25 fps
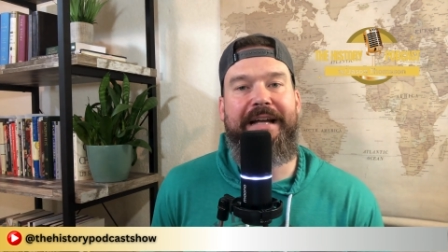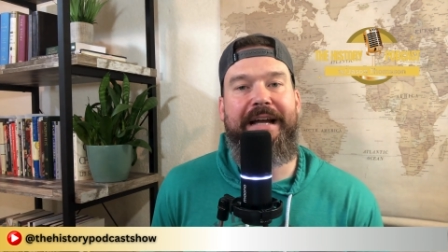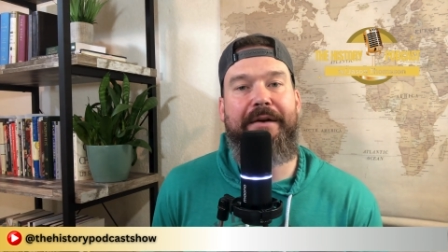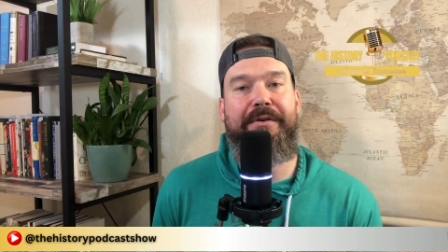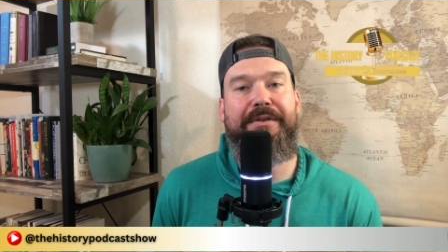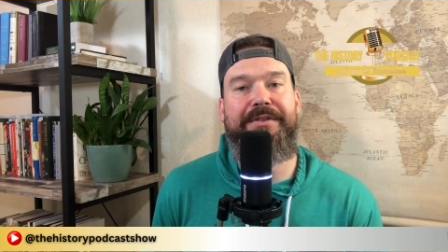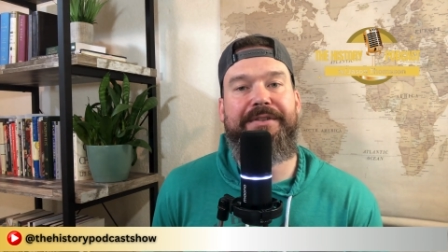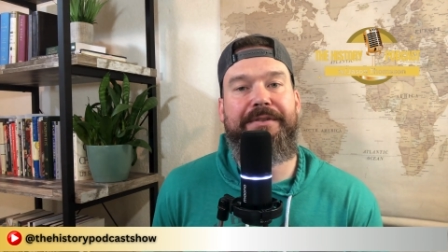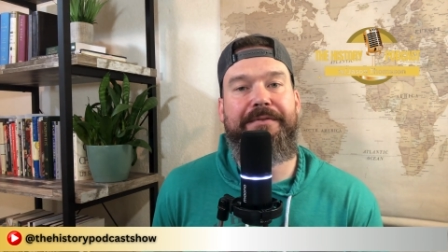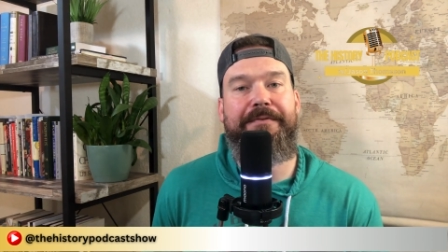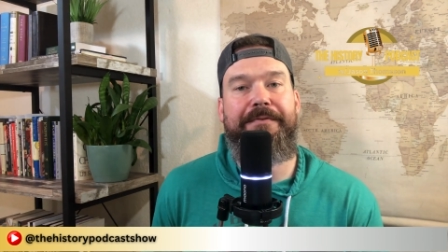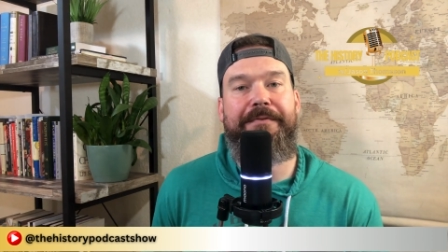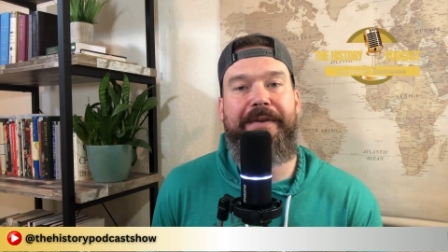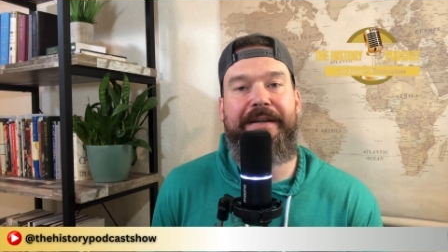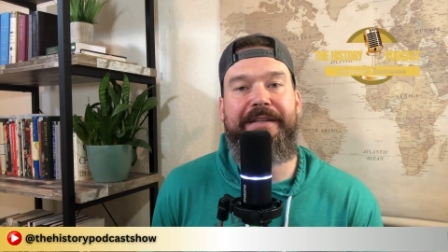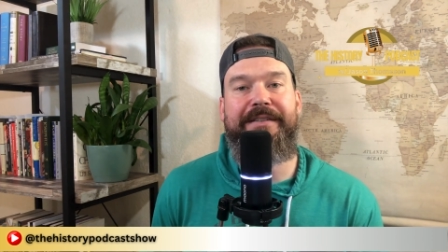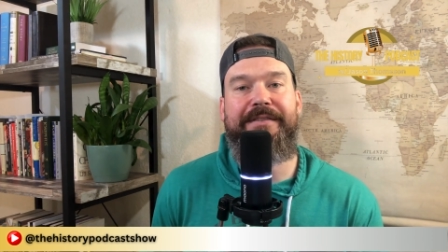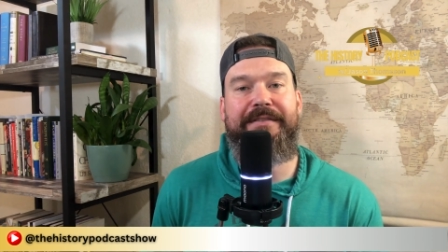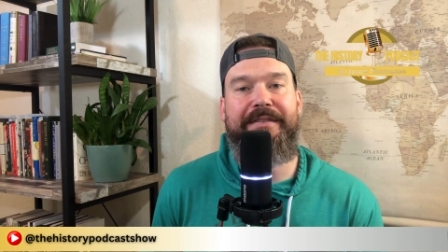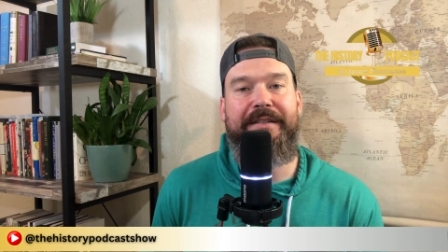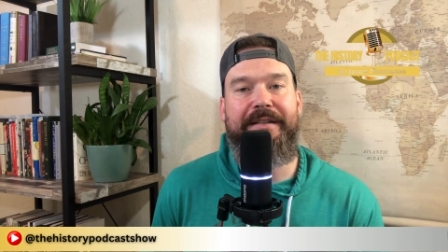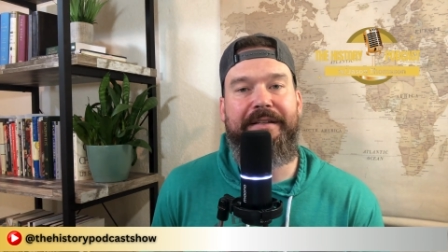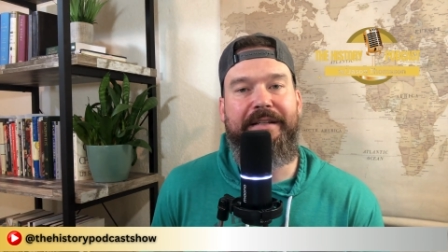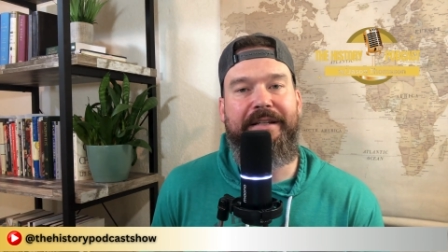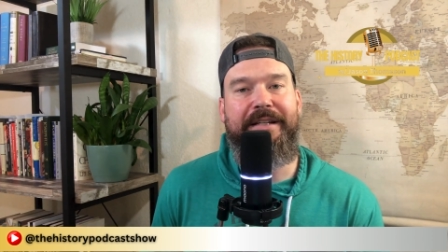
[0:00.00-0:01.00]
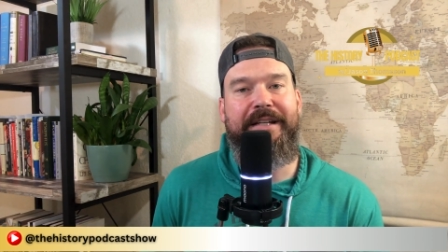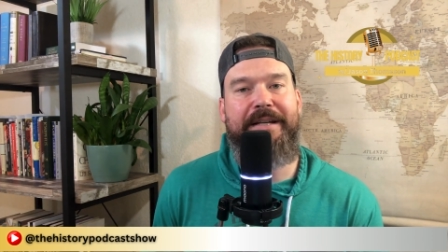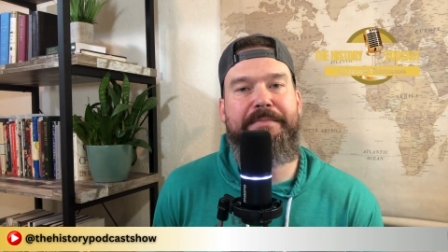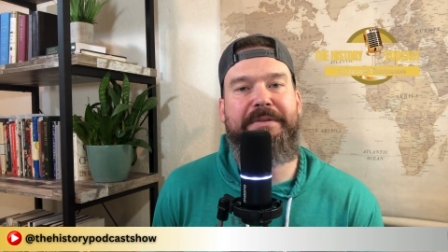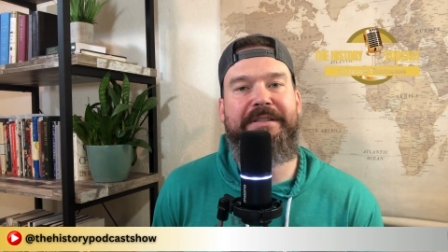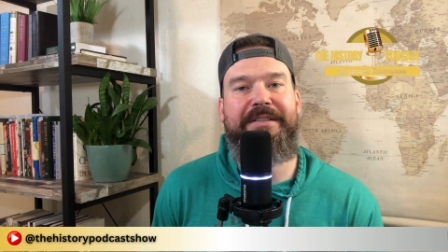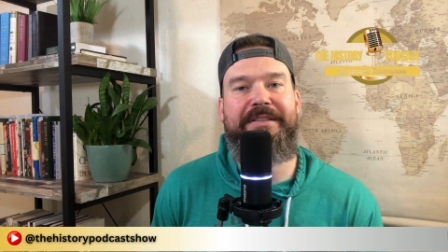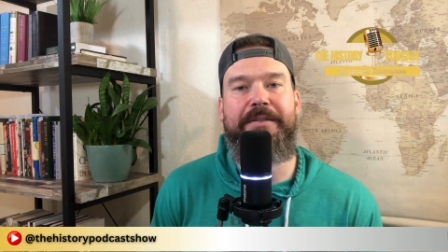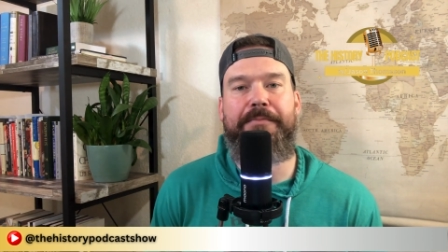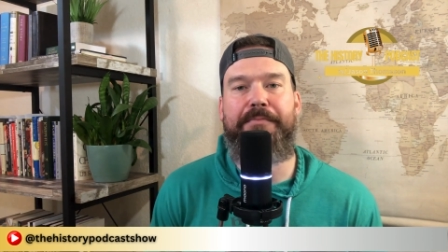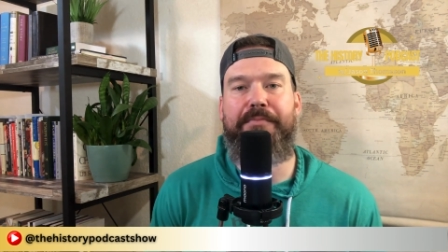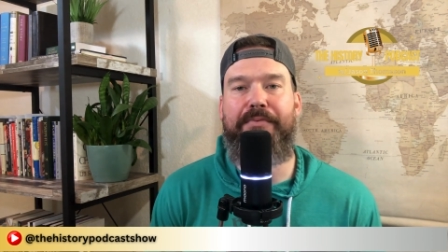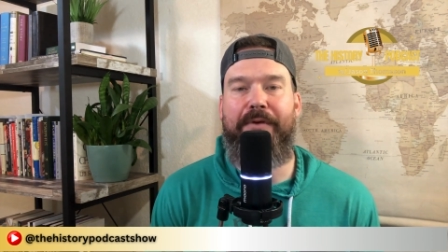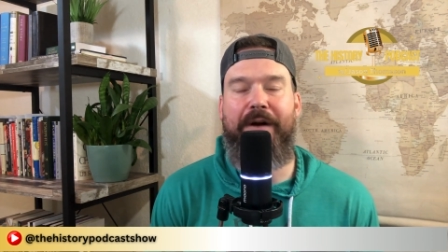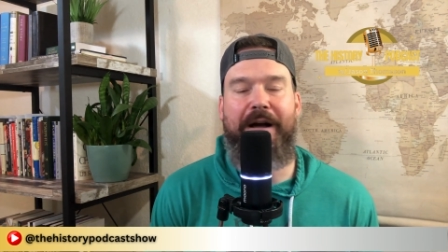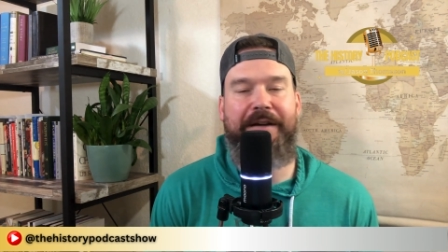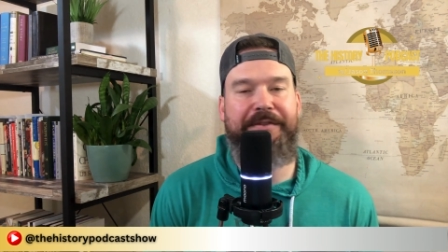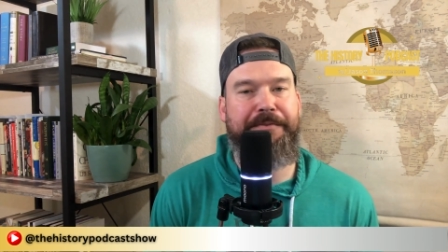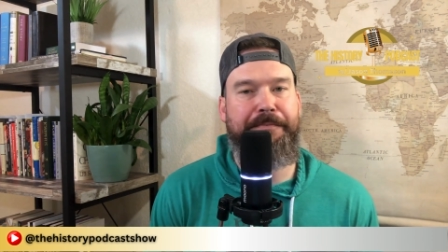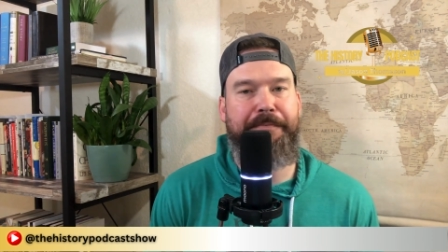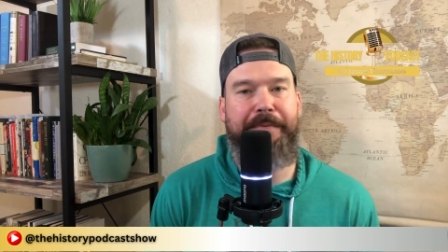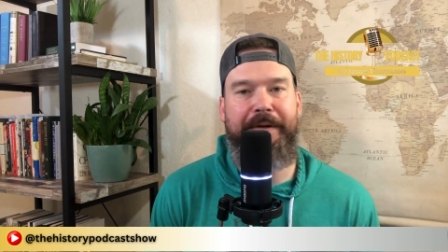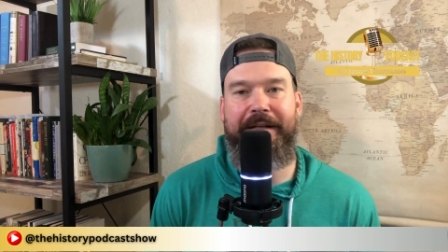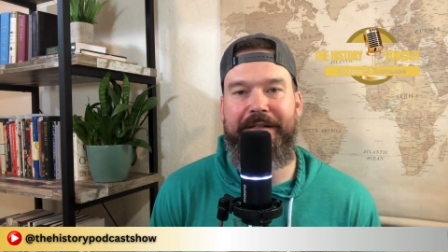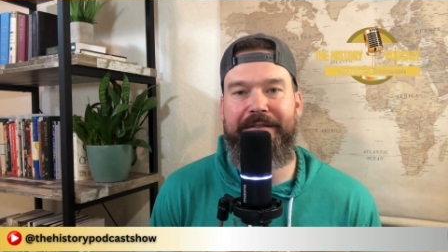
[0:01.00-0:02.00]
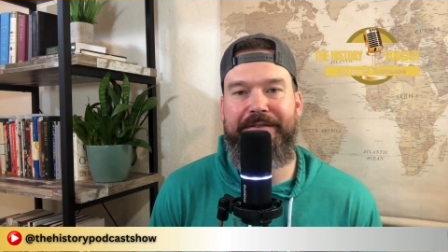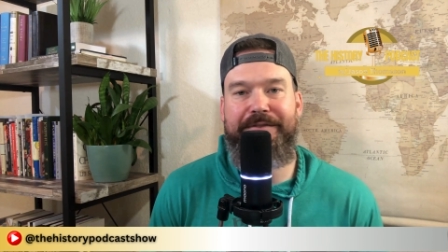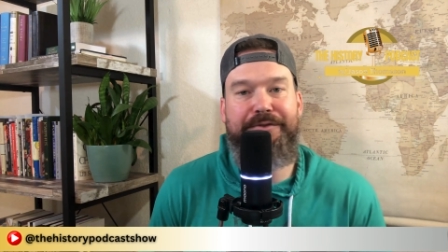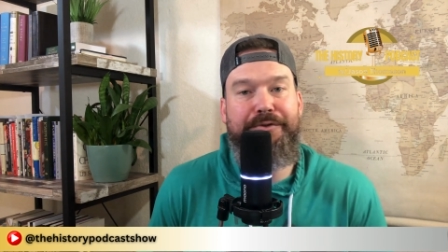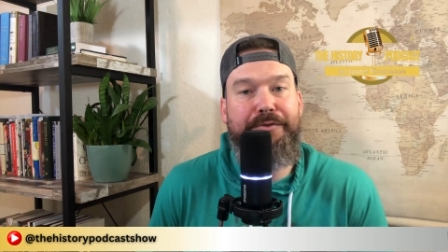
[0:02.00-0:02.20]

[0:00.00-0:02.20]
Harrison faced limited prospects